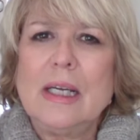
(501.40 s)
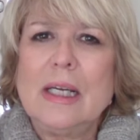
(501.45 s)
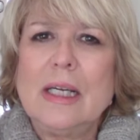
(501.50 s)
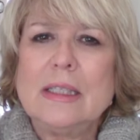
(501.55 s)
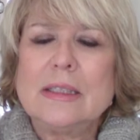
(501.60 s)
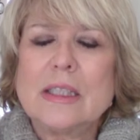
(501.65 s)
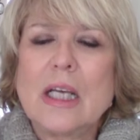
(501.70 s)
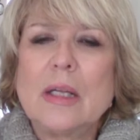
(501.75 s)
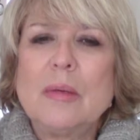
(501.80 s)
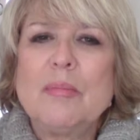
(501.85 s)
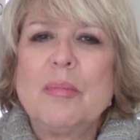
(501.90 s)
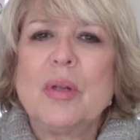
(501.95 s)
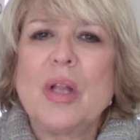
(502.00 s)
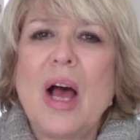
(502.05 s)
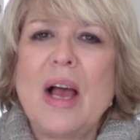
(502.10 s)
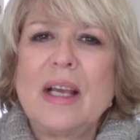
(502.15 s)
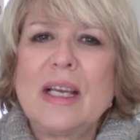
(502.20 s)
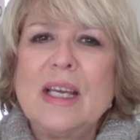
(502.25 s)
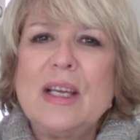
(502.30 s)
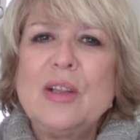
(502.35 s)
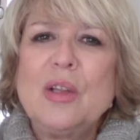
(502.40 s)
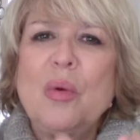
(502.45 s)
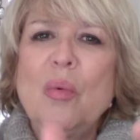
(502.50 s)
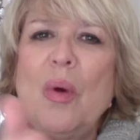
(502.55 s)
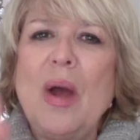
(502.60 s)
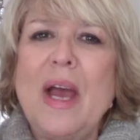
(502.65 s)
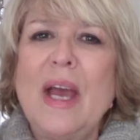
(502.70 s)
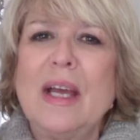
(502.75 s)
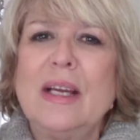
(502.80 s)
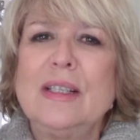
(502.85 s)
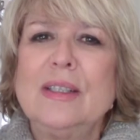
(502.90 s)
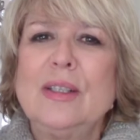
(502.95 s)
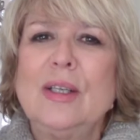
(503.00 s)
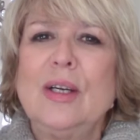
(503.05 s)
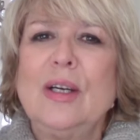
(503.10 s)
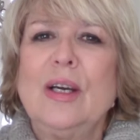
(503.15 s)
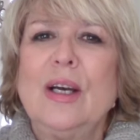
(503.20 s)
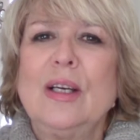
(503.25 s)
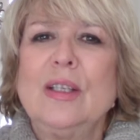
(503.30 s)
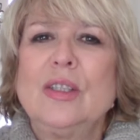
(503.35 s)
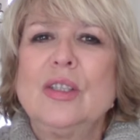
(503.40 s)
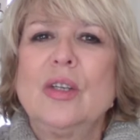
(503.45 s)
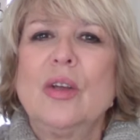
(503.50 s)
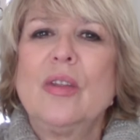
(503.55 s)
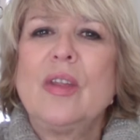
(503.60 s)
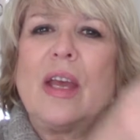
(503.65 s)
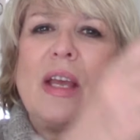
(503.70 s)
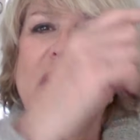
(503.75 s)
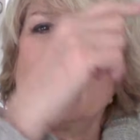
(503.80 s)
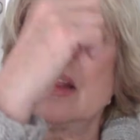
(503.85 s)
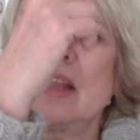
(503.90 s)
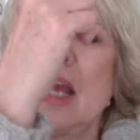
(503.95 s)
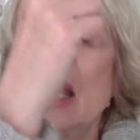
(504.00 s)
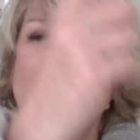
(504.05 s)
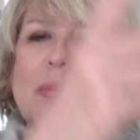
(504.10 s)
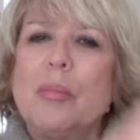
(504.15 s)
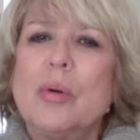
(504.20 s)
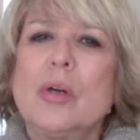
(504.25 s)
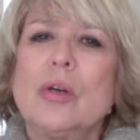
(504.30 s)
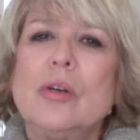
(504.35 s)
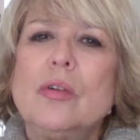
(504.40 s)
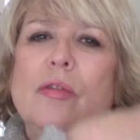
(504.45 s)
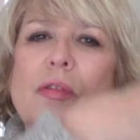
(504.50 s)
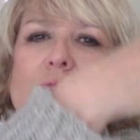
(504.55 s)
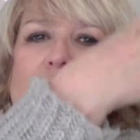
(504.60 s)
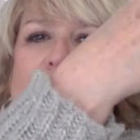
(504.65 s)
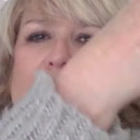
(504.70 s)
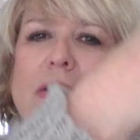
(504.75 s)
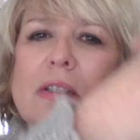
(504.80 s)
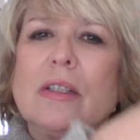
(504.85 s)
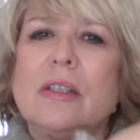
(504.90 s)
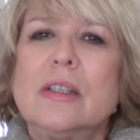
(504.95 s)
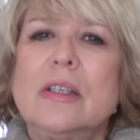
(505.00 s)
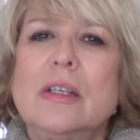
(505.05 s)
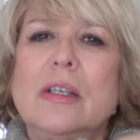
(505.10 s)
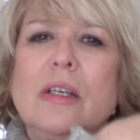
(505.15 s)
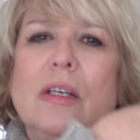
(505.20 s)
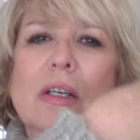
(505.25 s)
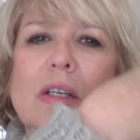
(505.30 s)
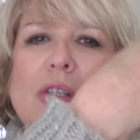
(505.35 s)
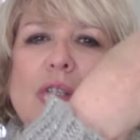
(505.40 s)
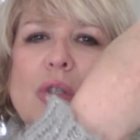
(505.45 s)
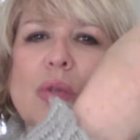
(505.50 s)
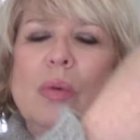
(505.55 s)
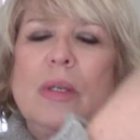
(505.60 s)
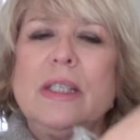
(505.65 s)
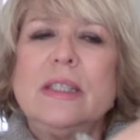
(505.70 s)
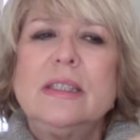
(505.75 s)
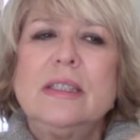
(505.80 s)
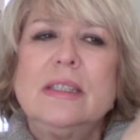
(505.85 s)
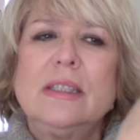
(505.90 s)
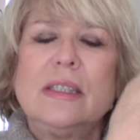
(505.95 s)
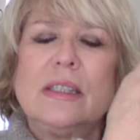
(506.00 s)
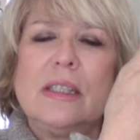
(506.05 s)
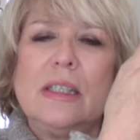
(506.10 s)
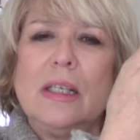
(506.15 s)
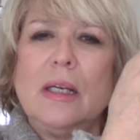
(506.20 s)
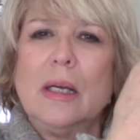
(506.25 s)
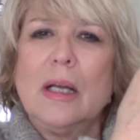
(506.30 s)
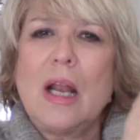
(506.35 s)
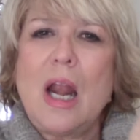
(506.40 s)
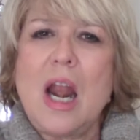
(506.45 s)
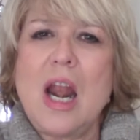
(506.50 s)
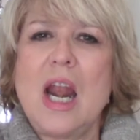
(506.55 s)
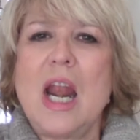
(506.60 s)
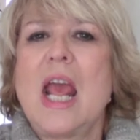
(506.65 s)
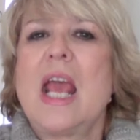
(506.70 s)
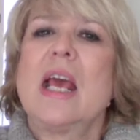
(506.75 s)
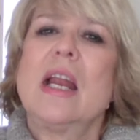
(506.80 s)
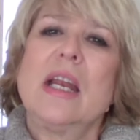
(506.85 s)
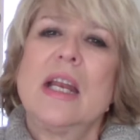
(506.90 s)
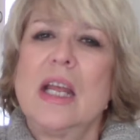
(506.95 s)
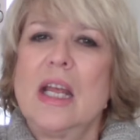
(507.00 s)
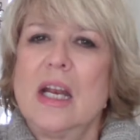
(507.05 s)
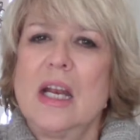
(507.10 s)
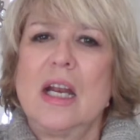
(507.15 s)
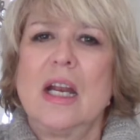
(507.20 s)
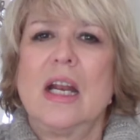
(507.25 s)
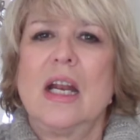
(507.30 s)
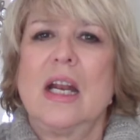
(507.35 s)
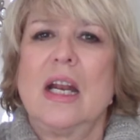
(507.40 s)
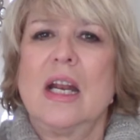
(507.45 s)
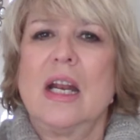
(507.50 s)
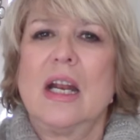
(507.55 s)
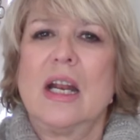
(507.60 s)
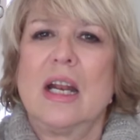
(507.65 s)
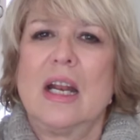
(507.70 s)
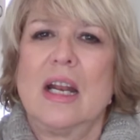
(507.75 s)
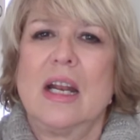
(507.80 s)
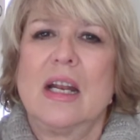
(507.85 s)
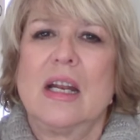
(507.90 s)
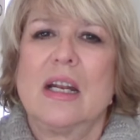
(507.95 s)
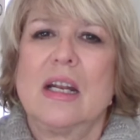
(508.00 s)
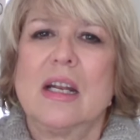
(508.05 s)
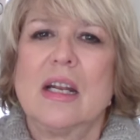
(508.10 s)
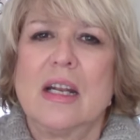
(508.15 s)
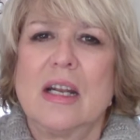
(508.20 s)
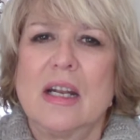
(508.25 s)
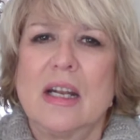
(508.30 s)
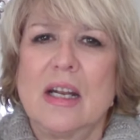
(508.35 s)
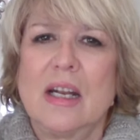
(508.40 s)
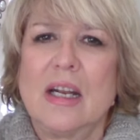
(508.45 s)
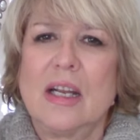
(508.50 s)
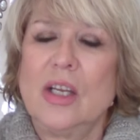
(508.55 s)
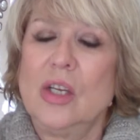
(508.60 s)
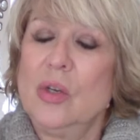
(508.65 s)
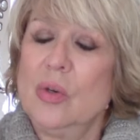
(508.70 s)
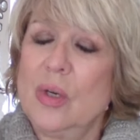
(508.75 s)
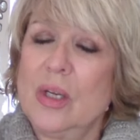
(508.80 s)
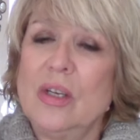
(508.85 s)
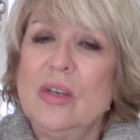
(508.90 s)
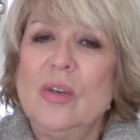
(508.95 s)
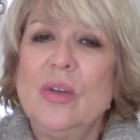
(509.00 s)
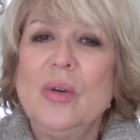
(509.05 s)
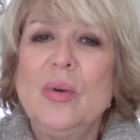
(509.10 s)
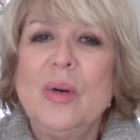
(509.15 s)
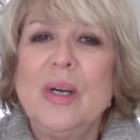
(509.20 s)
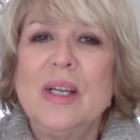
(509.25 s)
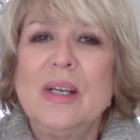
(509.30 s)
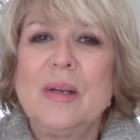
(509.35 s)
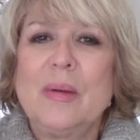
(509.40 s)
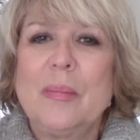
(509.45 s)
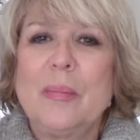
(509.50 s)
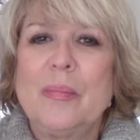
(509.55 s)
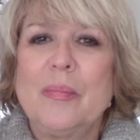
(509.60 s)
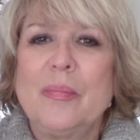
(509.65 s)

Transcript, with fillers: It's unblocking the way until they get that perfect twist landing. You can do it.